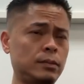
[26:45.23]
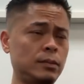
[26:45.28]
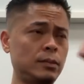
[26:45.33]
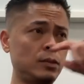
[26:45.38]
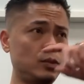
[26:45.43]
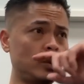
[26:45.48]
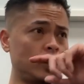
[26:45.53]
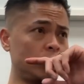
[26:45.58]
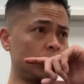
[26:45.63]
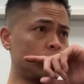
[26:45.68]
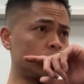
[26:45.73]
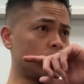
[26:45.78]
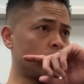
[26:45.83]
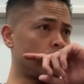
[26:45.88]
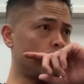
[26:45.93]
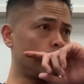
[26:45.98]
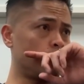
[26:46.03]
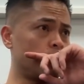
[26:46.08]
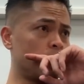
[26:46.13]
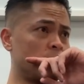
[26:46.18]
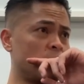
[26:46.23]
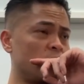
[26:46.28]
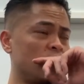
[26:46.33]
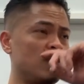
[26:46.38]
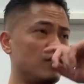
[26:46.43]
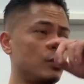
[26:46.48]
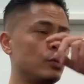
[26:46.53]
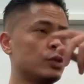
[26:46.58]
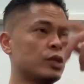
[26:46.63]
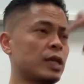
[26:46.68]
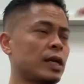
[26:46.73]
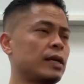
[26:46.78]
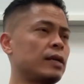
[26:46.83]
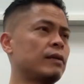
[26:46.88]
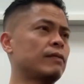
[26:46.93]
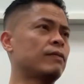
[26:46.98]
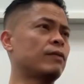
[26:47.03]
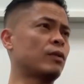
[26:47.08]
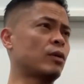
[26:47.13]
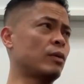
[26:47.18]
which um, if you signed
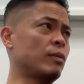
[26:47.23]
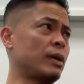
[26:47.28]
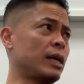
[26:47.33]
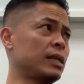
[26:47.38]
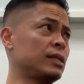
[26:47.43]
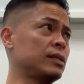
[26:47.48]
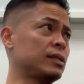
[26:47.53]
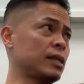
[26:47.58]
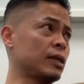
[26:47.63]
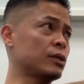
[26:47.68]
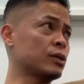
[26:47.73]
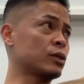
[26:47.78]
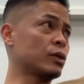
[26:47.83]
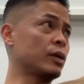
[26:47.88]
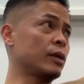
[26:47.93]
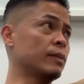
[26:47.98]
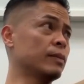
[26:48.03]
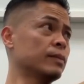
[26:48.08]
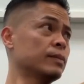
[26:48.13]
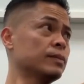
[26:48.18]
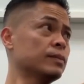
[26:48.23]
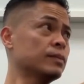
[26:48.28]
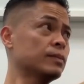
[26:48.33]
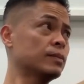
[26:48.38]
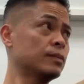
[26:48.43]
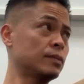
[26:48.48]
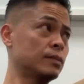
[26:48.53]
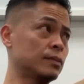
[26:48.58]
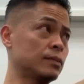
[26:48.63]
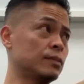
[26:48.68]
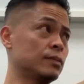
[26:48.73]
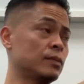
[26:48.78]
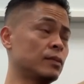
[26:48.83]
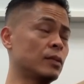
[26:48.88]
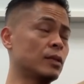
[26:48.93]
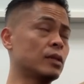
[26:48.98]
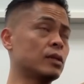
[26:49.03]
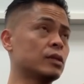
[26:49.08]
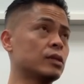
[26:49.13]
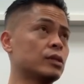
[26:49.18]
up for my sales script, mm-hmm.
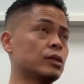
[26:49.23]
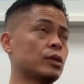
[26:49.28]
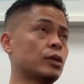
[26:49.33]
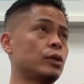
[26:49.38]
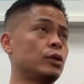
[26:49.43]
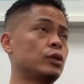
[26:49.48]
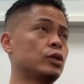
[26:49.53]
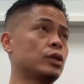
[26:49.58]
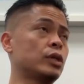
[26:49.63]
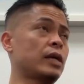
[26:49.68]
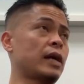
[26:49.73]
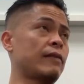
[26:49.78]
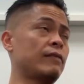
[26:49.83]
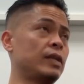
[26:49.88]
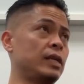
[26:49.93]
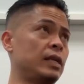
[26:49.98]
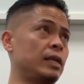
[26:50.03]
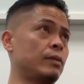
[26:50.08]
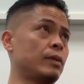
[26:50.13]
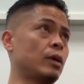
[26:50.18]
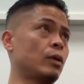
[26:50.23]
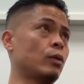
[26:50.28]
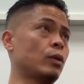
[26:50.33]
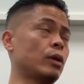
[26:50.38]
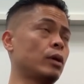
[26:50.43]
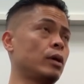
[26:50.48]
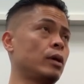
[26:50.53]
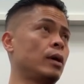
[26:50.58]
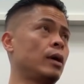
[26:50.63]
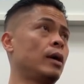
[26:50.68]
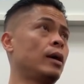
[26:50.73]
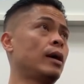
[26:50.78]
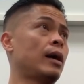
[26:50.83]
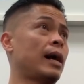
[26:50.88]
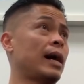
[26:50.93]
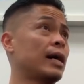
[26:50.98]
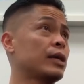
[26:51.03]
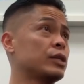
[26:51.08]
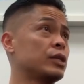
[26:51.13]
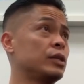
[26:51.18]
so you should have an email where
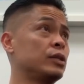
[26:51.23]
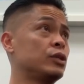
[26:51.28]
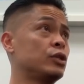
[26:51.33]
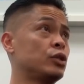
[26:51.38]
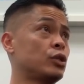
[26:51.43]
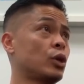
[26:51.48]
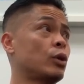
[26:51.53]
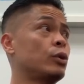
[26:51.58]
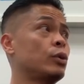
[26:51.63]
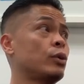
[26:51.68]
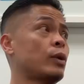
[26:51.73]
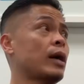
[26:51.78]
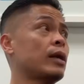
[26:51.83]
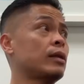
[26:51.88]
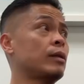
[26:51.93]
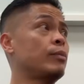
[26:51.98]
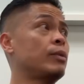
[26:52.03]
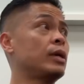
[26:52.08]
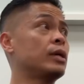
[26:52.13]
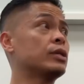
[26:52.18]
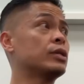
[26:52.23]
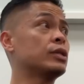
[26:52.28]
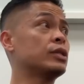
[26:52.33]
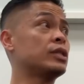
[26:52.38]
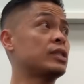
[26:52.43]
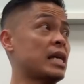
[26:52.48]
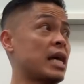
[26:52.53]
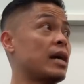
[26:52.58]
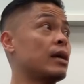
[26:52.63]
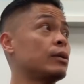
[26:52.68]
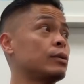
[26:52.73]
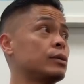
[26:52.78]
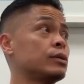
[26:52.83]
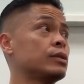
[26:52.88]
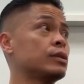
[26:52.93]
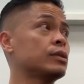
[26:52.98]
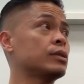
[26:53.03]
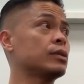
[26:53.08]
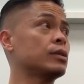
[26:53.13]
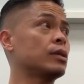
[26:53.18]
I actually show you how the pitch
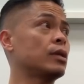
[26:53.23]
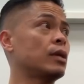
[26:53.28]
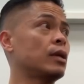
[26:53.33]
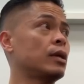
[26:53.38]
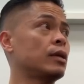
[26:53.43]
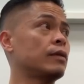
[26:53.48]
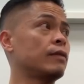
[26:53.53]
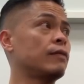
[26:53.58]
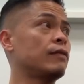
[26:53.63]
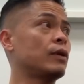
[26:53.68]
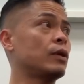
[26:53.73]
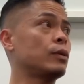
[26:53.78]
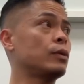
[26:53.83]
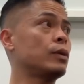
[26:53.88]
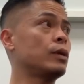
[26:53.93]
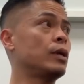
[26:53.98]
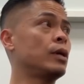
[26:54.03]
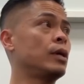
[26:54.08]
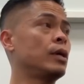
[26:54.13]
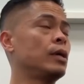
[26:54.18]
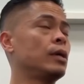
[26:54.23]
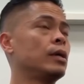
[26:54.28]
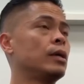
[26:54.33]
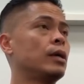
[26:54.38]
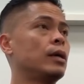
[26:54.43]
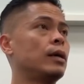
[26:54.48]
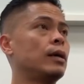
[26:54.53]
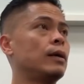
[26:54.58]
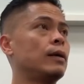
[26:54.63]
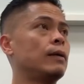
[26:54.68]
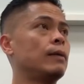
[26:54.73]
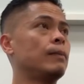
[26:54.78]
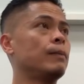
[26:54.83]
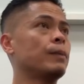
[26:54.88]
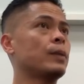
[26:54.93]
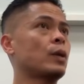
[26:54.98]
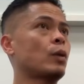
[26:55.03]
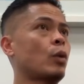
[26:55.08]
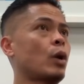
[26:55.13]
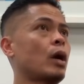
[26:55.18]
sounds on the phone, um,
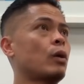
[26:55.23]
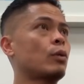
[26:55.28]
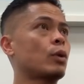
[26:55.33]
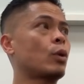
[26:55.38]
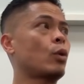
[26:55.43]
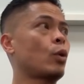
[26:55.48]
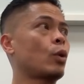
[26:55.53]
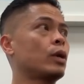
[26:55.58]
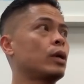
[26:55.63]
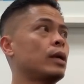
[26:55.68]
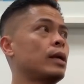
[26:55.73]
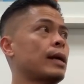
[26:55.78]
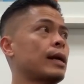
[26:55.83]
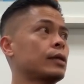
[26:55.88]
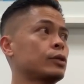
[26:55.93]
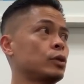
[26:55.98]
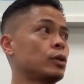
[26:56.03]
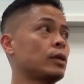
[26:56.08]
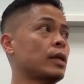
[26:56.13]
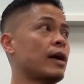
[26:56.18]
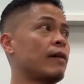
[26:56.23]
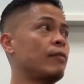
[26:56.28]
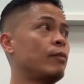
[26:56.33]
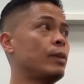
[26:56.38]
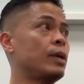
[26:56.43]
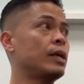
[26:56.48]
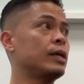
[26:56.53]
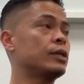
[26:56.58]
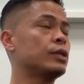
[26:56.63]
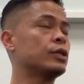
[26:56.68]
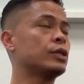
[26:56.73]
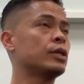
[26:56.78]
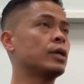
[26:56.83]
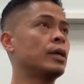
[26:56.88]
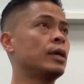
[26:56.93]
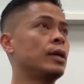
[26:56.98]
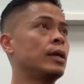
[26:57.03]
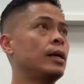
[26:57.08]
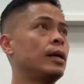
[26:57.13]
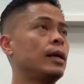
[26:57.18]
where I recorded an actual live pitch,
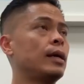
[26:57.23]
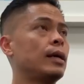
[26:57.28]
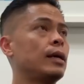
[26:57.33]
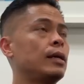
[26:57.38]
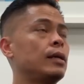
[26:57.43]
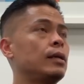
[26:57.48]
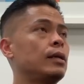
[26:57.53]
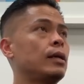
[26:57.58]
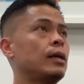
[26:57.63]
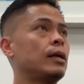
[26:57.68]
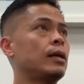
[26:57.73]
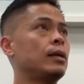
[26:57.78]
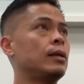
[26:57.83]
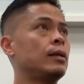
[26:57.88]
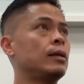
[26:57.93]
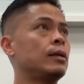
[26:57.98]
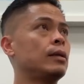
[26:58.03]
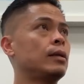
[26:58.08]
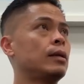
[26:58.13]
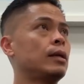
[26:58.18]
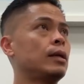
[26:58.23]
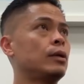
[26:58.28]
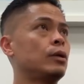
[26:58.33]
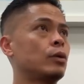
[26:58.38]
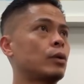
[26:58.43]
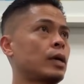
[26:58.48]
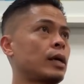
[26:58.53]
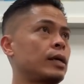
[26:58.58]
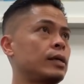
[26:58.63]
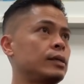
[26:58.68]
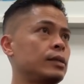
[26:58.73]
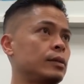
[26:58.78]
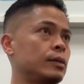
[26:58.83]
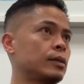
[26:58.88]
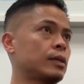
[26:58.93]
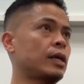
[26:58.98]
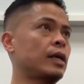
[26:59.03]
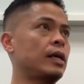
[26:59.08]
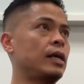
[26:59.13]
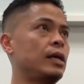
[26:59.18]
and and and you'll kind of
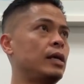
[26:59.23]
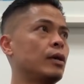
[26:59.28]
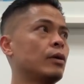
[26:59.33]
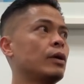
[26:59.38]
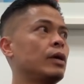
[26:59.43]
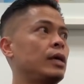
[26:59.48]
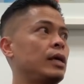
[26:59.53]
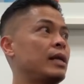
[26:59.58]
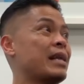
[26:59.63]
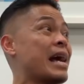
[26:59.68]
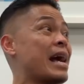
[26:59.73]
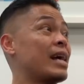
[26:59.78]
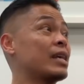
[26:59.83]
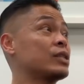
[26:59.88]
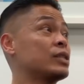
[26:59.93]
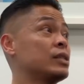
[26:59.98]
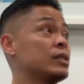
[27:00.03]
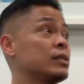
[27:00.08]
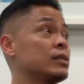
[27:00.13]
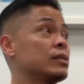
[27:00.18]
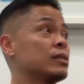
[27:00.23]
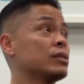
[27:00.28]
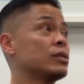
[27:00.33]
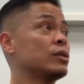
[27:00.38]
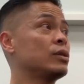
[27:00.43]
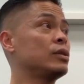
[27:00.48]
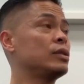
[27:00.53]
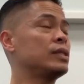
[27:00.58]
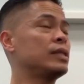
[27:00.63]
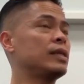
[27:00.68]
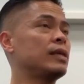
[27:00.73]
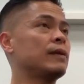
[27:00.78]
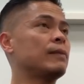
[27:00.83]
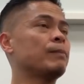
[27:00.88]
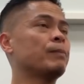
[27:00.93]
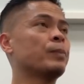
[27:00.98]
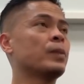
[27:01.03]
kind of hear it in action, so you see it.